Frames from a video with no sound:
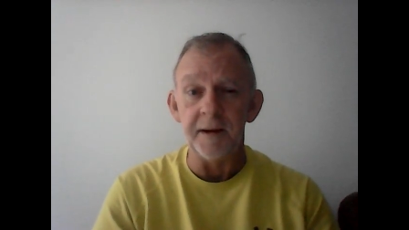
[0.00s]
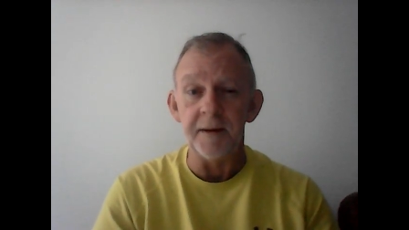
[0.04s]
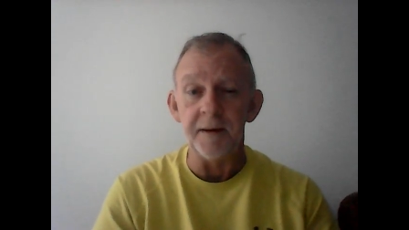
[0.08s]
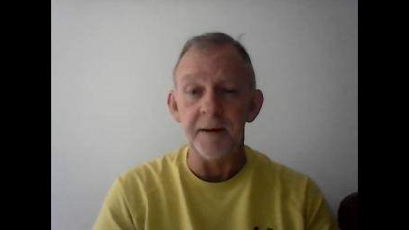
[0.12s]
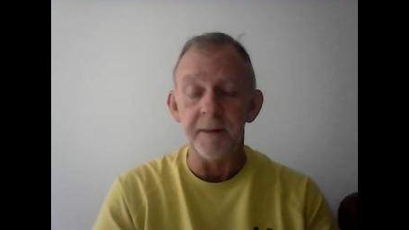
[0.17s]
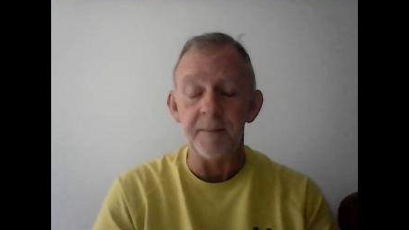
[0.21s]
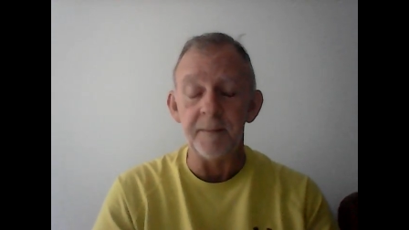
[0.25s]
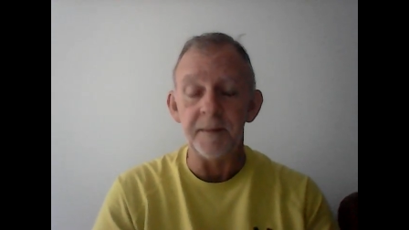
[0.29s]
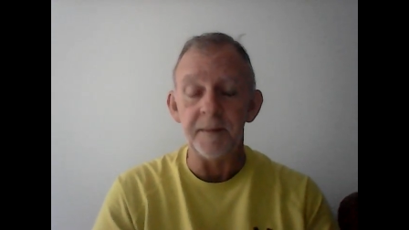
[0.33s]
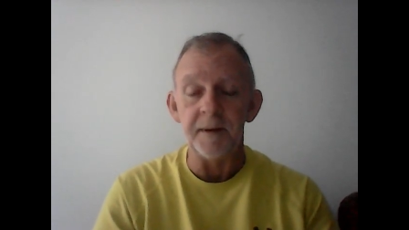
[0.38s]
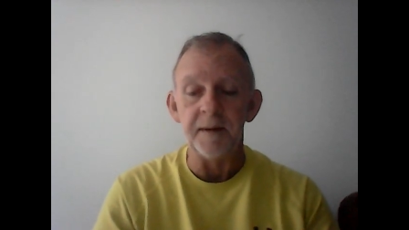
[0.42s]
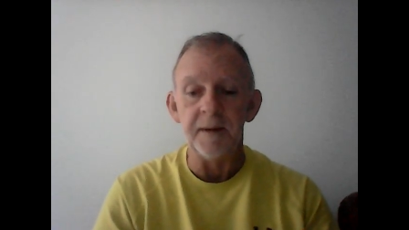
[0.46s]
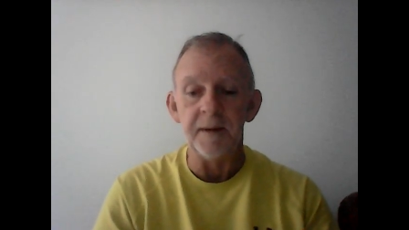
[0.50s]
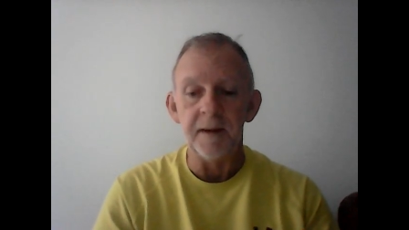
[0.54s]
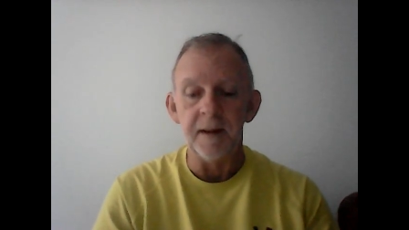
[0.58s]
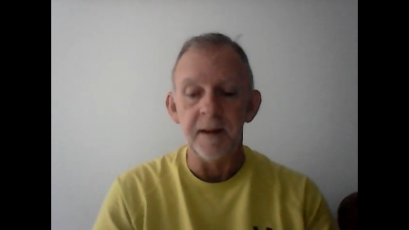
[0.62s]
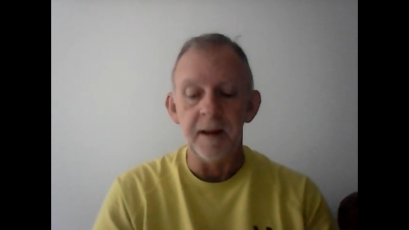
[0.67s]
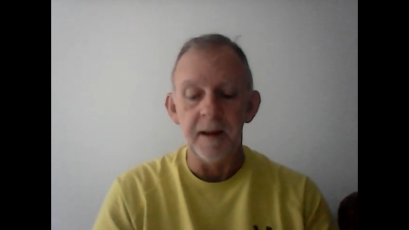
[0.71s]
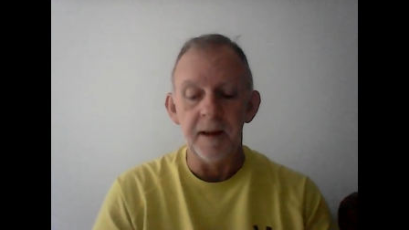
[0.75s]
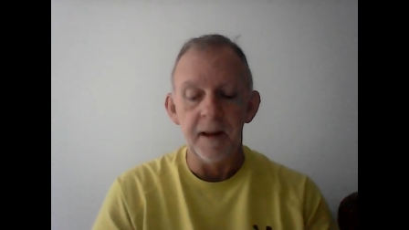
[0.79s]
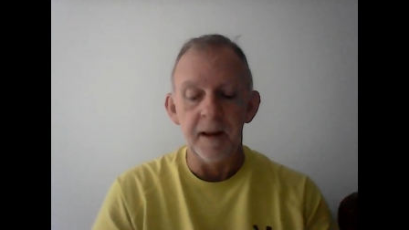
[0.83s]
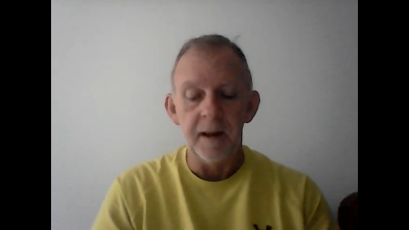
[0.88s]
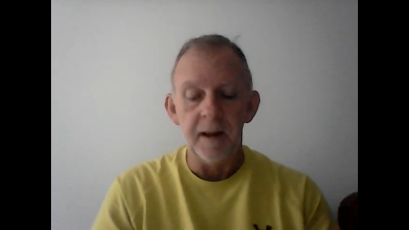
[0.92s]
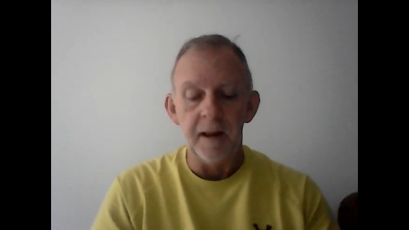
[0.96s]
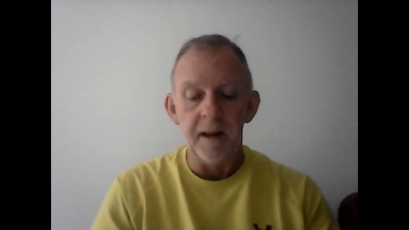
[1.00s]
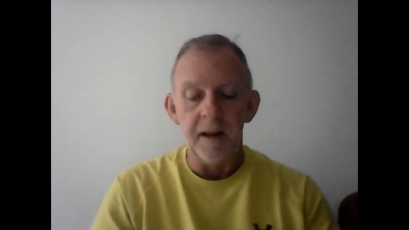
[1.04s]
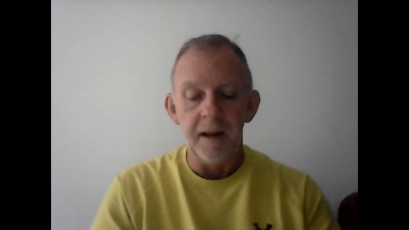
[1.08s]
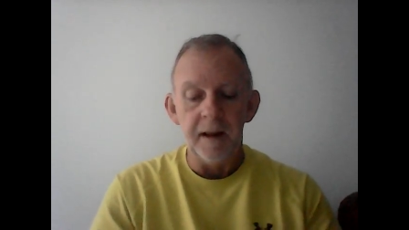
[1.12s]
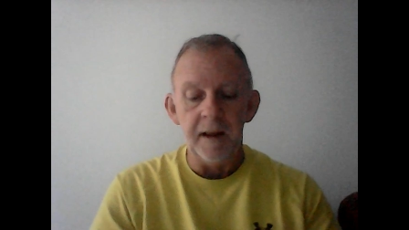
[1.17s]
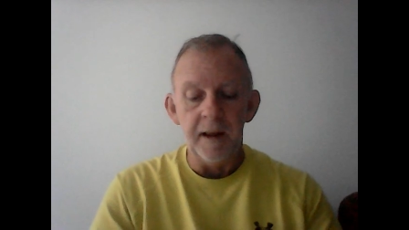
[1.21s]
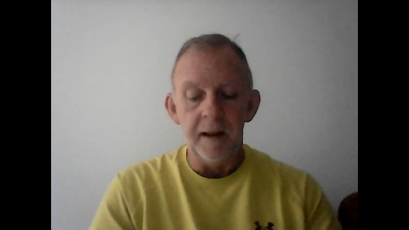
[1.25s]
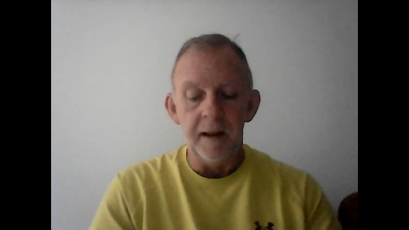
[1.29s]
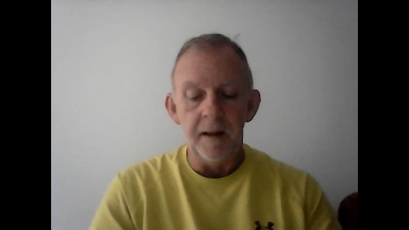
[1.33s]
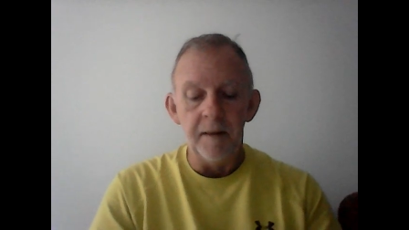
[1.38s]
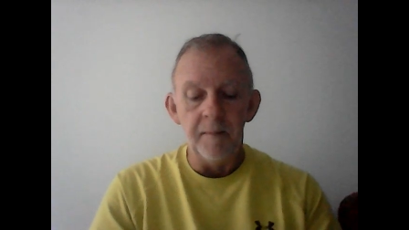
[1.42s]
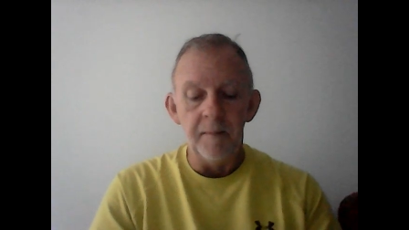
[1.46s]
up.
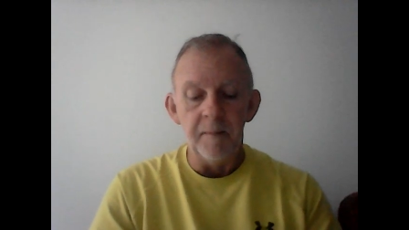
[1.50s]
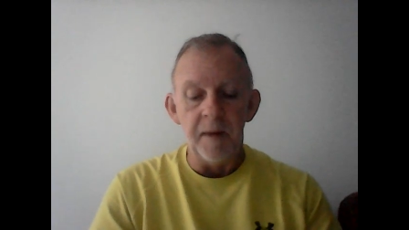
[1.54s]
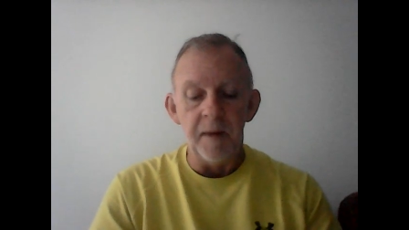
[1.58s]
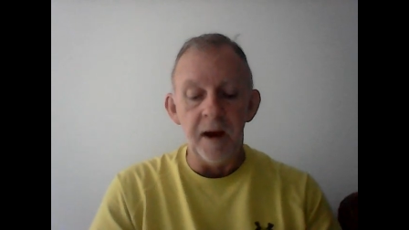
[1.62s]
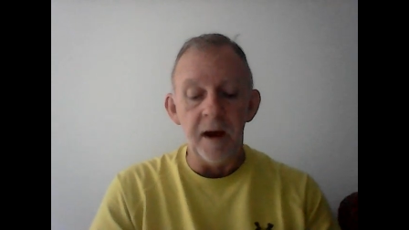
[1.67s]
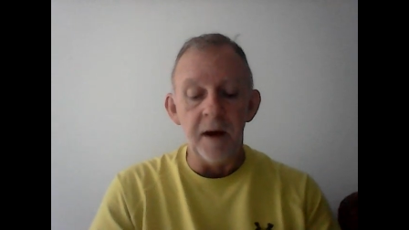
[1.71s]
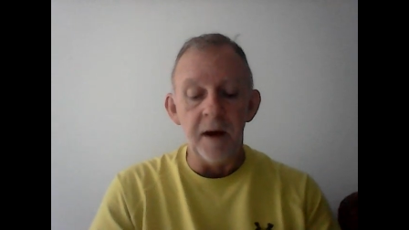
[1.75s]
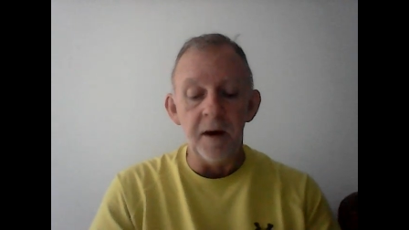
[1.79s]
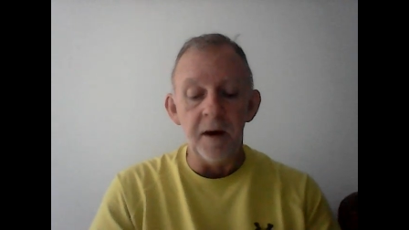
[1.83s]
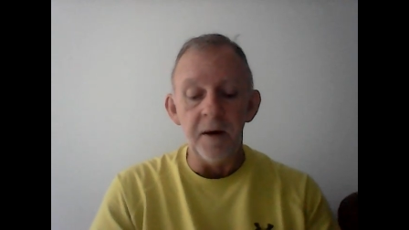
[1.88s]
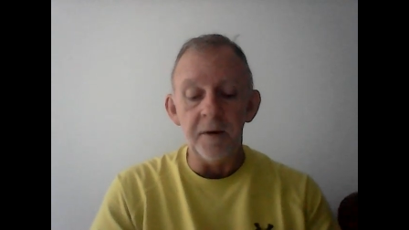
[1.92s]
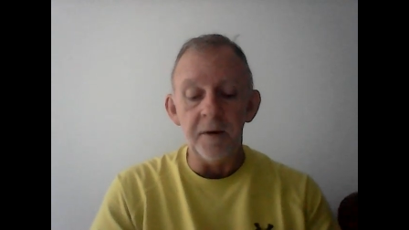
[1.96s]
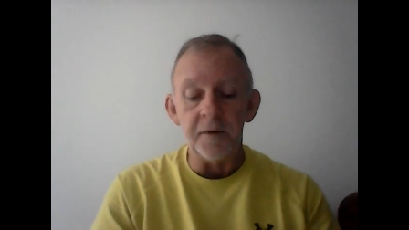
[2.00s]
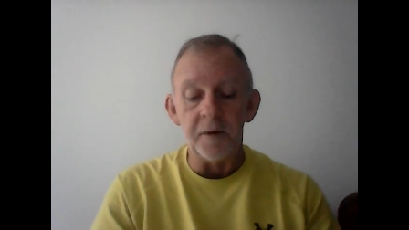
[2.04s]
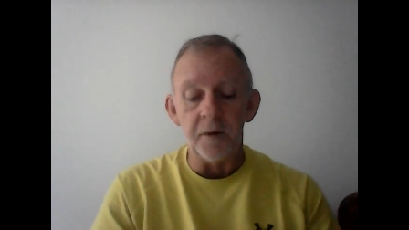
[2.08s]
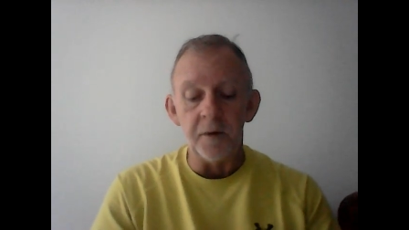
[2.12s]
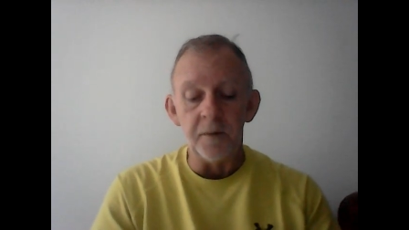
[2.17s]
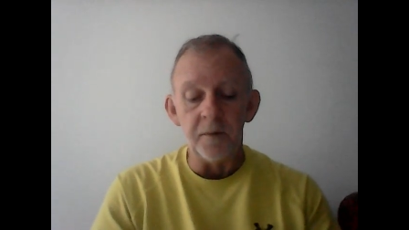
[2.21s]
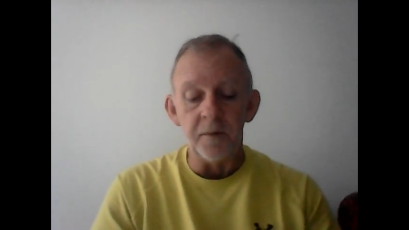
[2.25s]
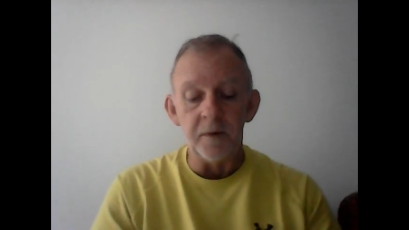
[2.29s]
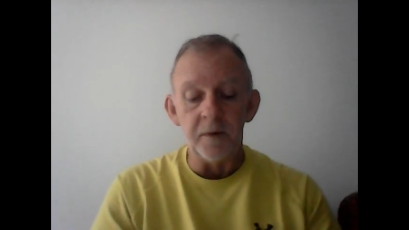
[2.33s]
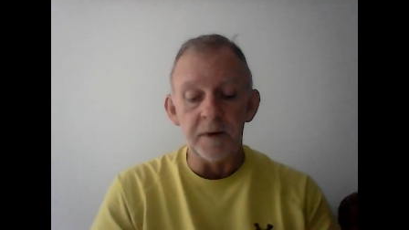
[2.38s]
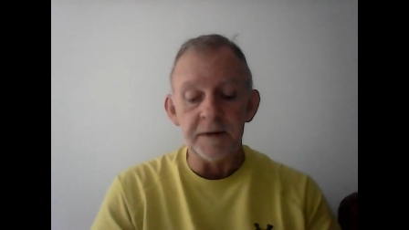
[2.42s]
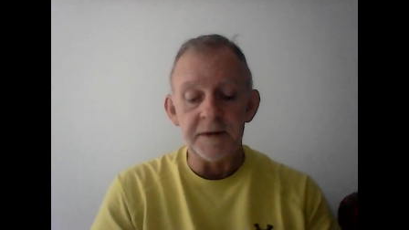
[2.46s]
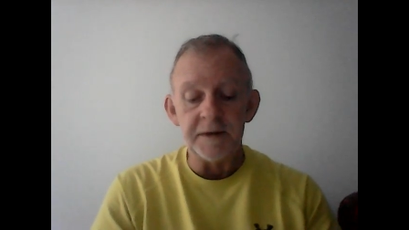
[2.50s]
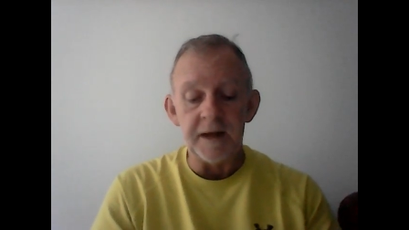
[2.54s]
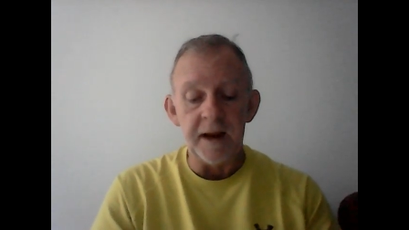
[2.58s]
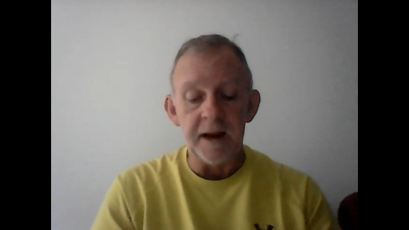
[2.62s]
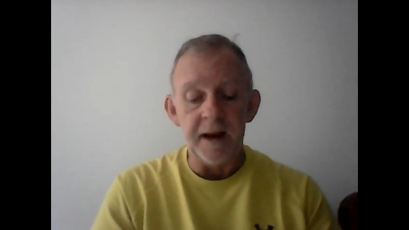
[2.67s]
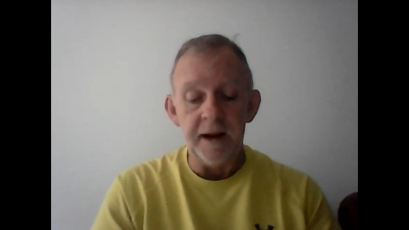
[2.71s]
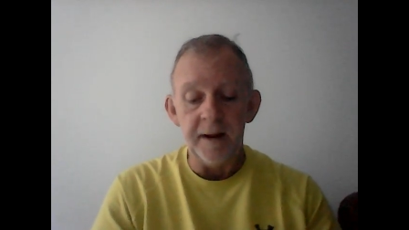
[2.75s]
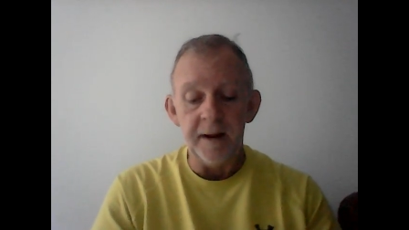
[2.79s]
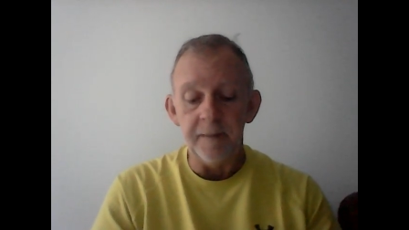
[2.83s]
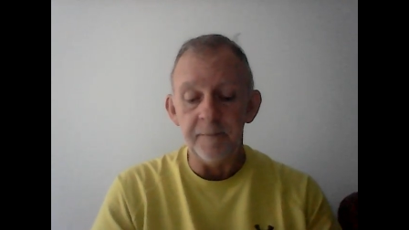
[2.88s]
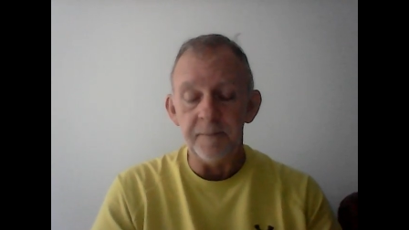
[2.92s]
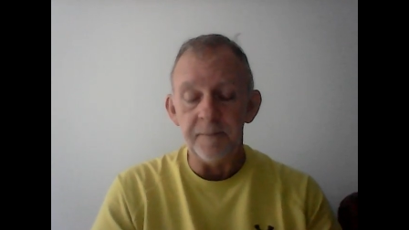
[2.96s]
My uncle was
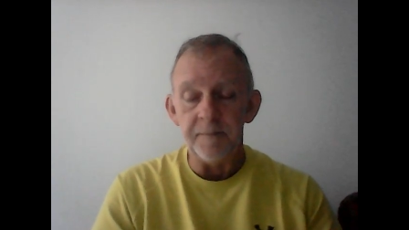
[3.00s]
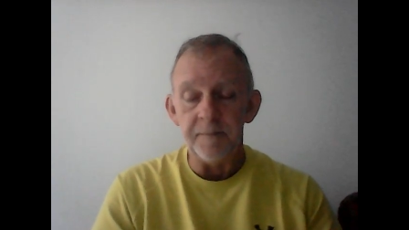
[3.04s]
a